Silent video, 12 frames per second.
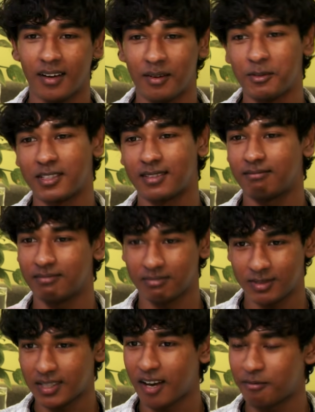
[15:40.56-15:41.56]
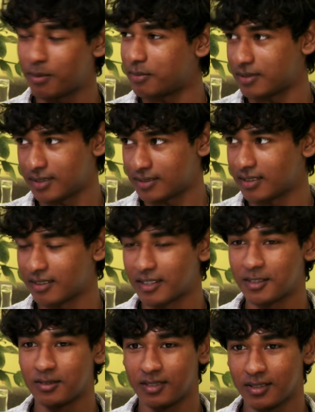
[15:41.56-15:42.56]
which staff members doesn't
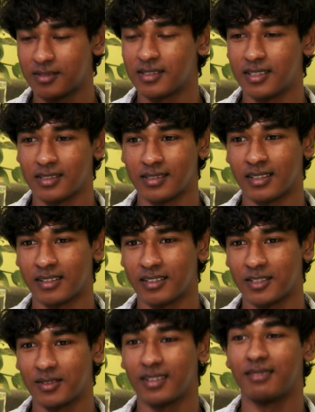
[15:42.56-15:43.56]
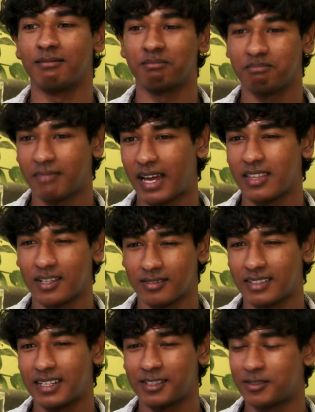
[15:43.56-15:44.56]
agree to, the university doesn't agree to, and at the end of
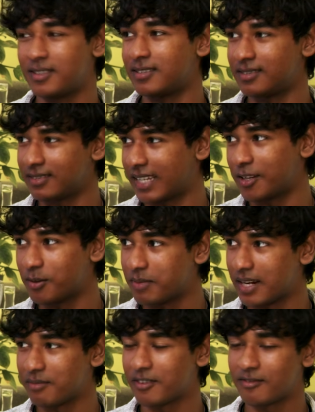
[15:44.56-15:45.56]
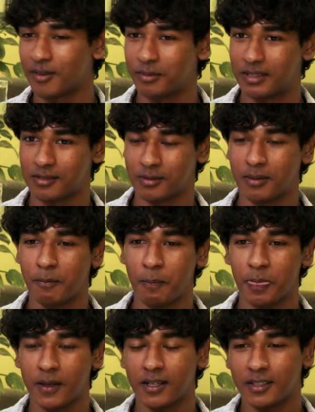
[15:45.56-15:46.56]
the day, students get no benefit from it as well.
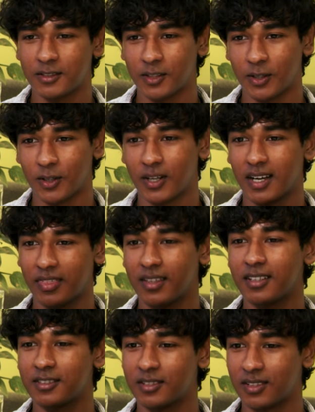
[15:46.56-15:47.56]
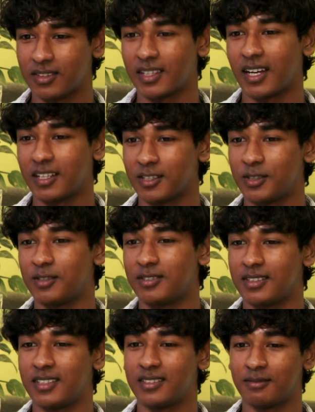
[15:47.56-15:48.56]
So I think it's good that
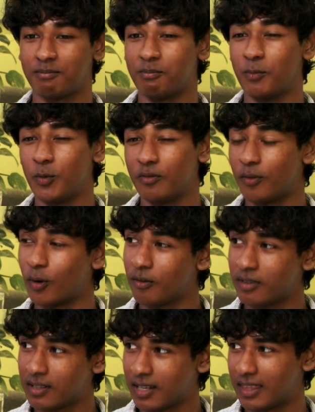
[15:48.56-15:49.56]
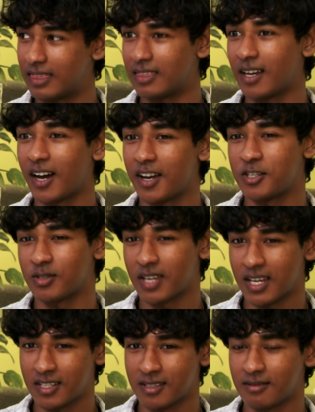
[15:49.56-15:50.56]
universities move forward and higher
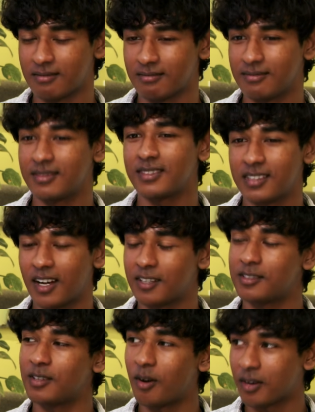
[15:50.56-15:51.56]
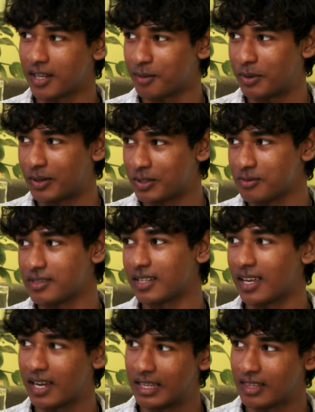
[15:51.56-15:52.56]
education starts talking about using
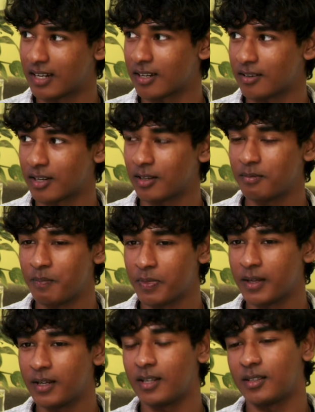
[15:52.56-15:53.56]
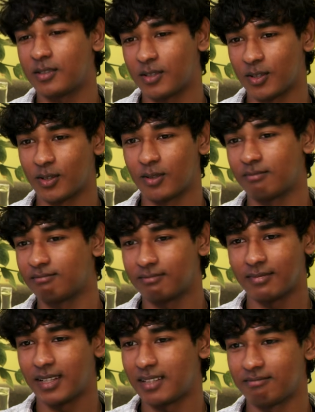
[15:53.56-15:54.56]
AI in their curriculum. So
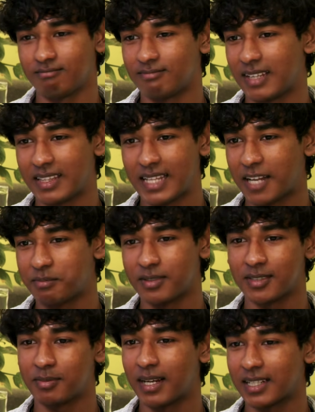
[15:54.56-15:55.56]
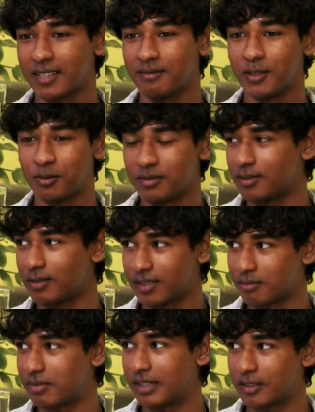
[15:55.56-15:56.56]
in that perspective, UWE is doing
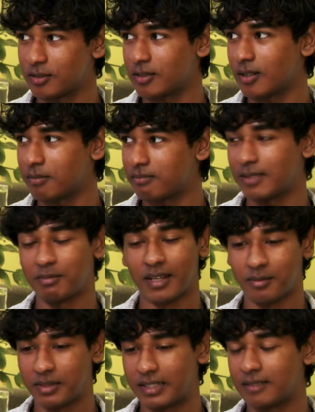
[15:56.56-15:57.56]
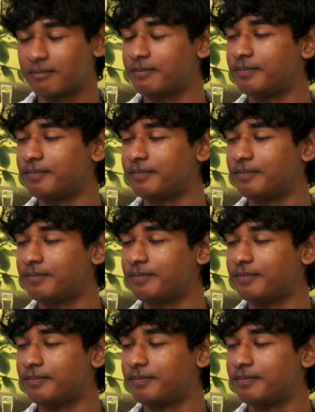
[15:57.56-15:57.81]
a pretty good job, in my opinion.